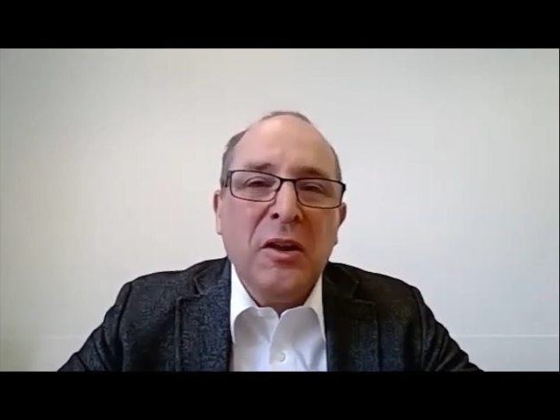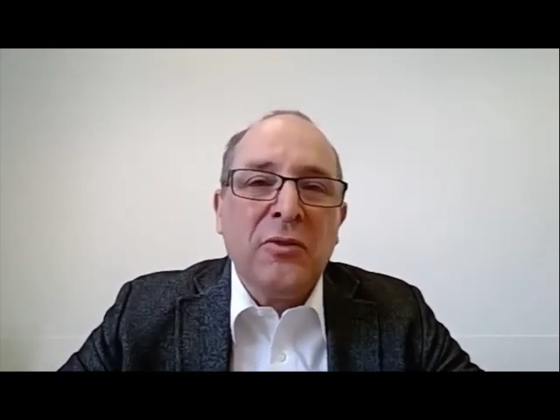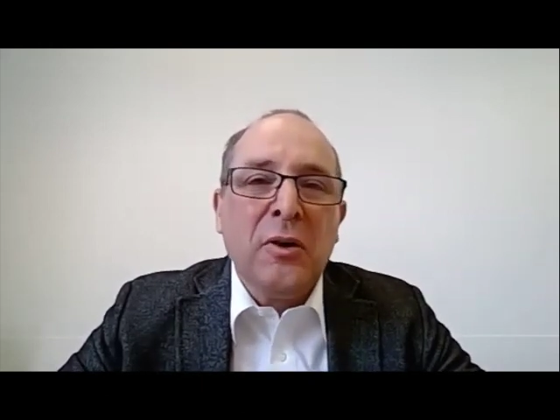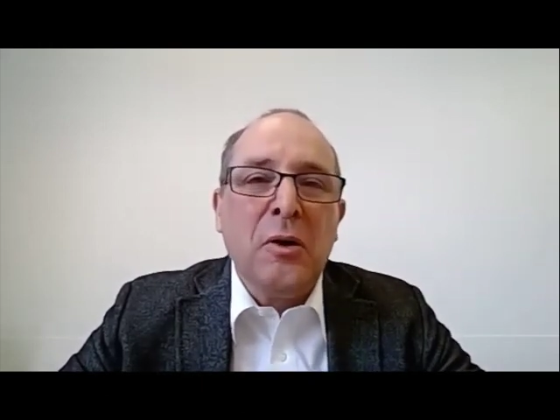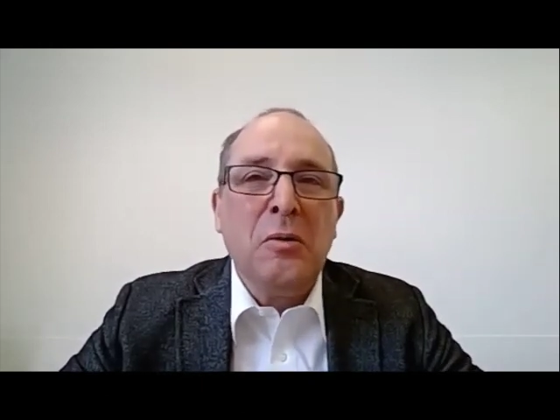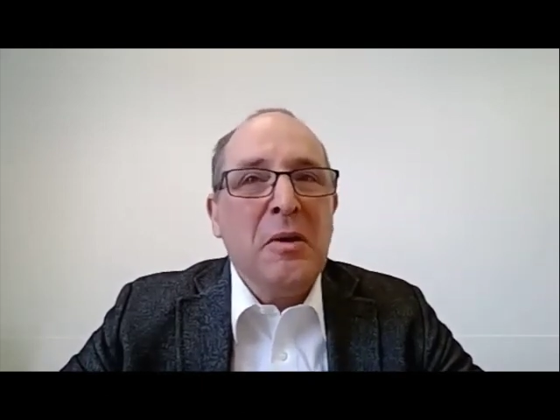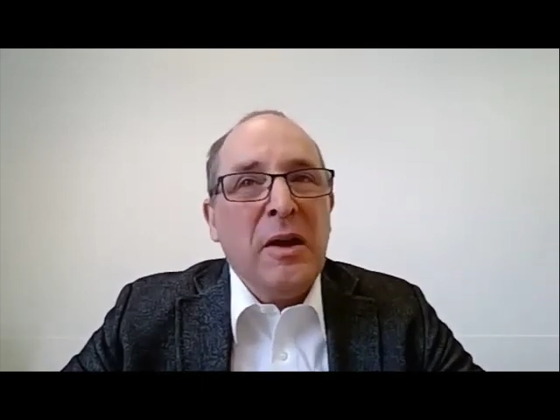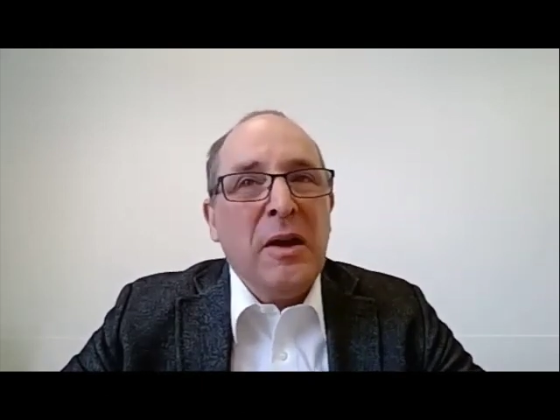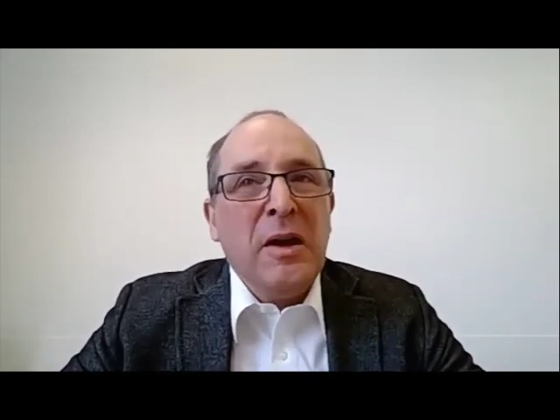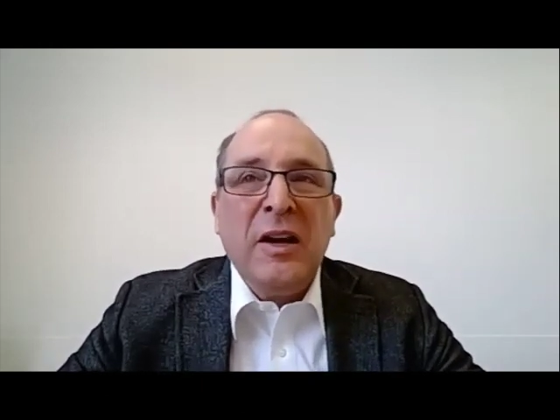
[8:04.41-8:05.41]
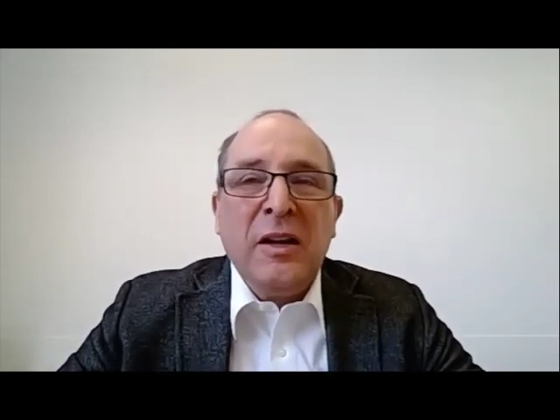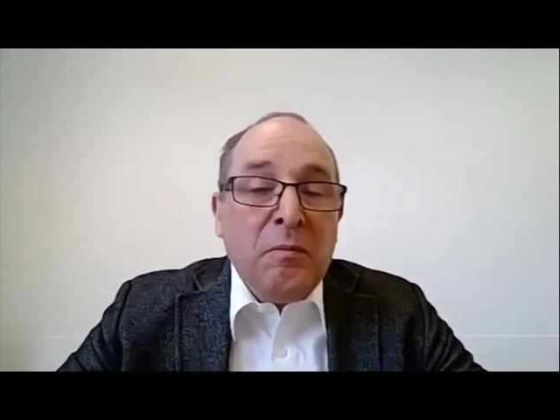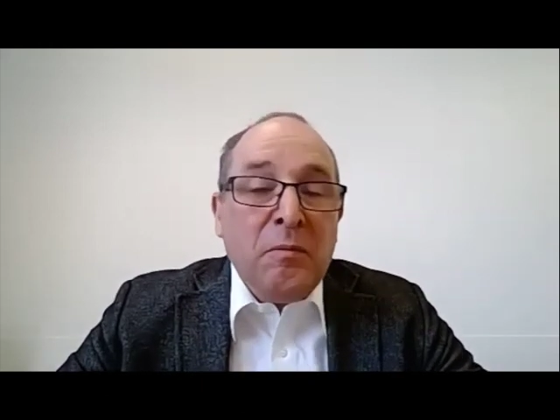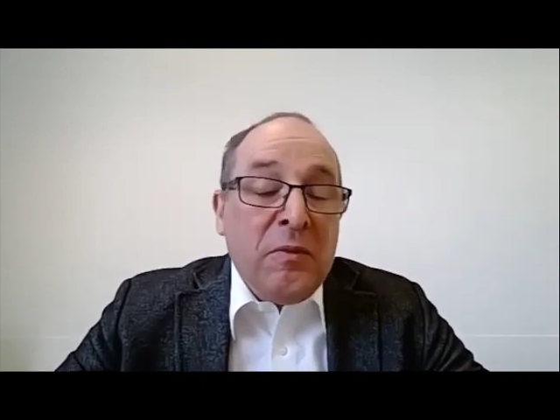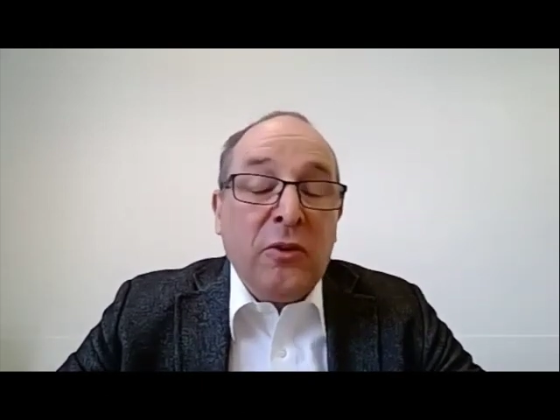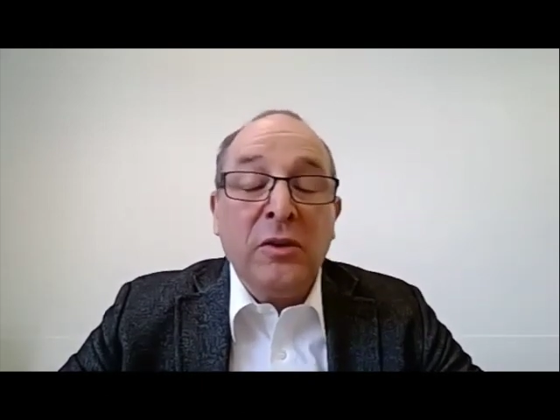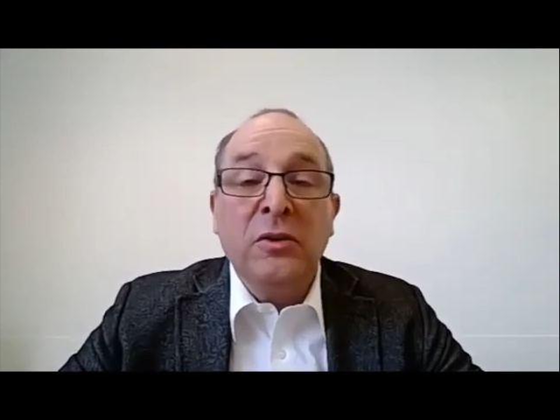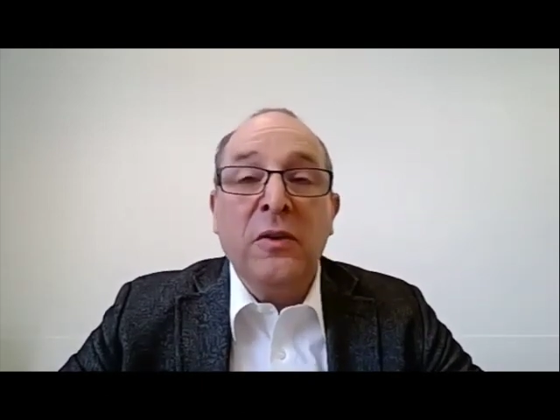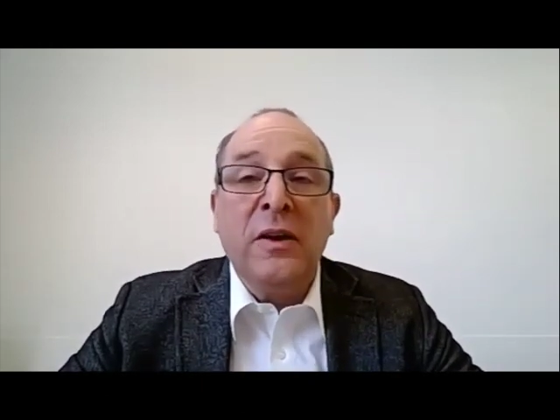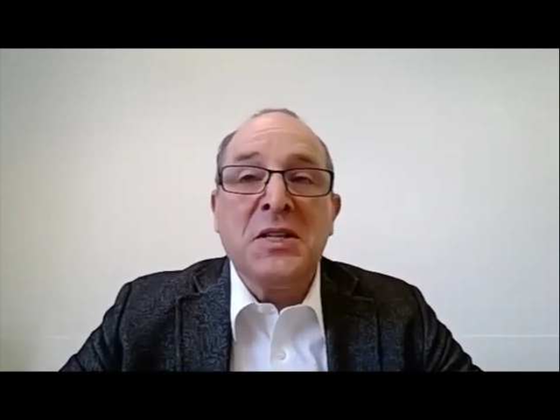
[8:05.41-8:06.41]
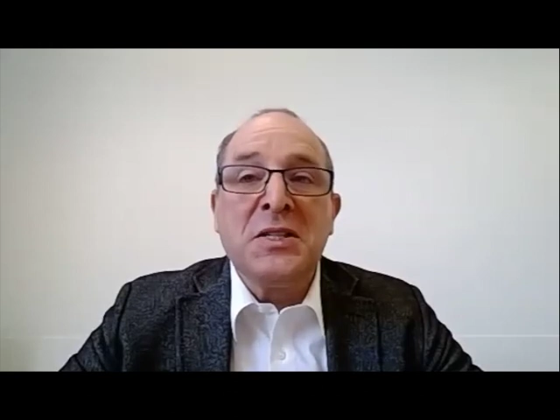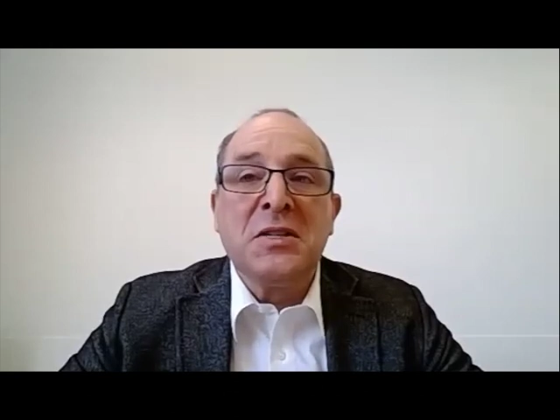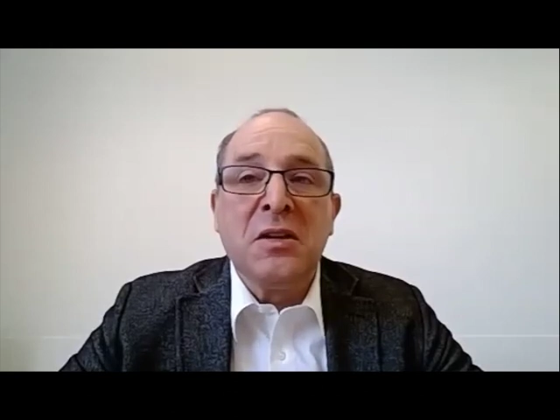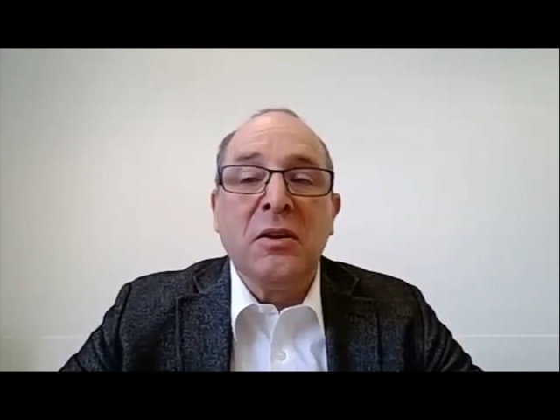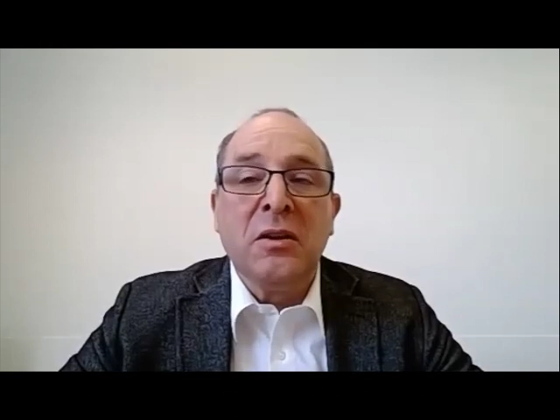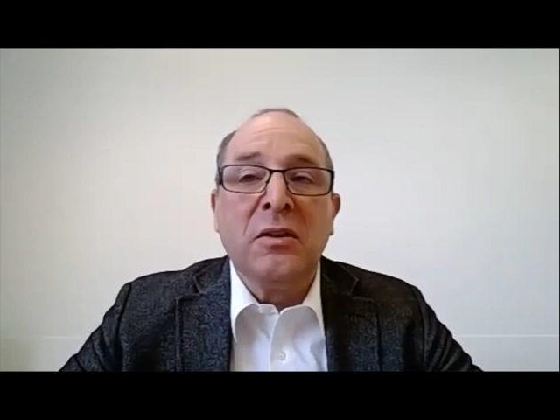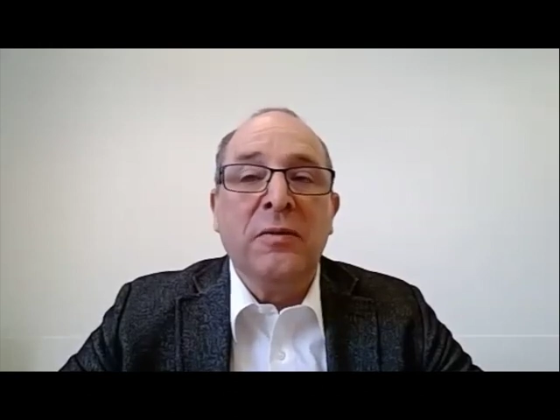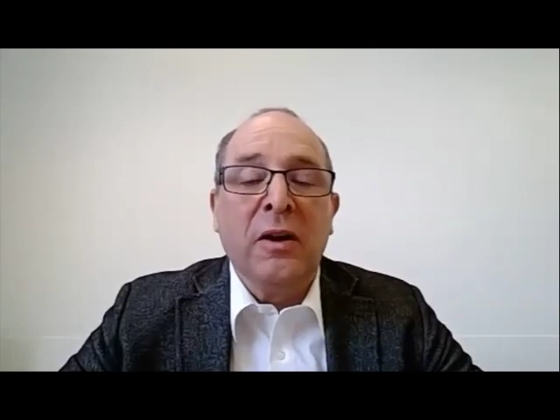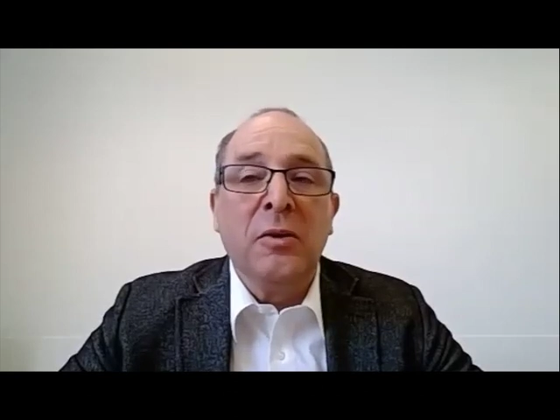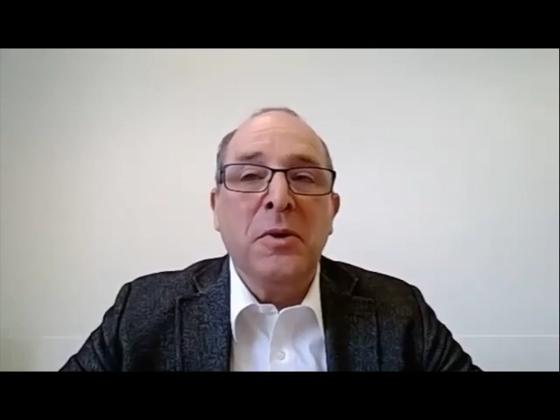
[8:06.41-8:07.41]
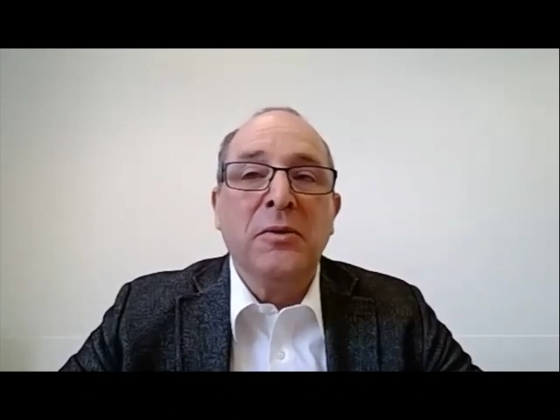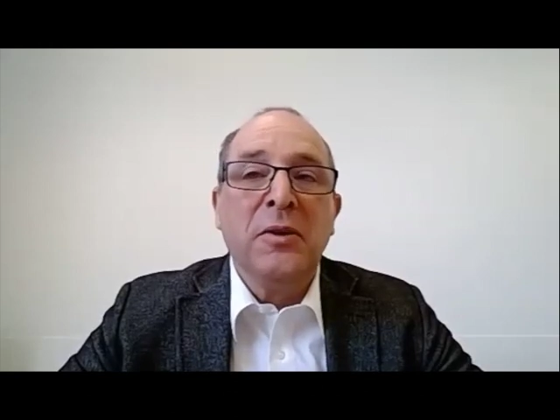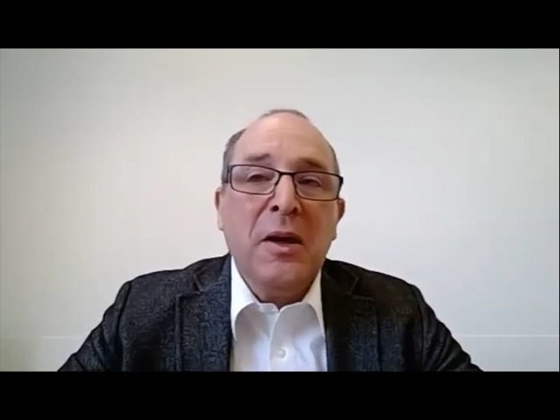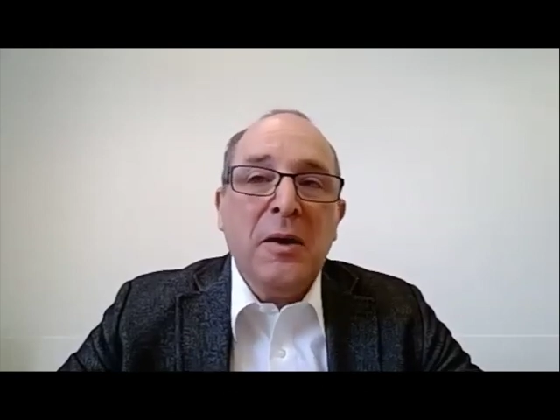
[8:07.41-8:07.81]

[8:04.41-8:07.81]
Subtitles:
So certainly there is development.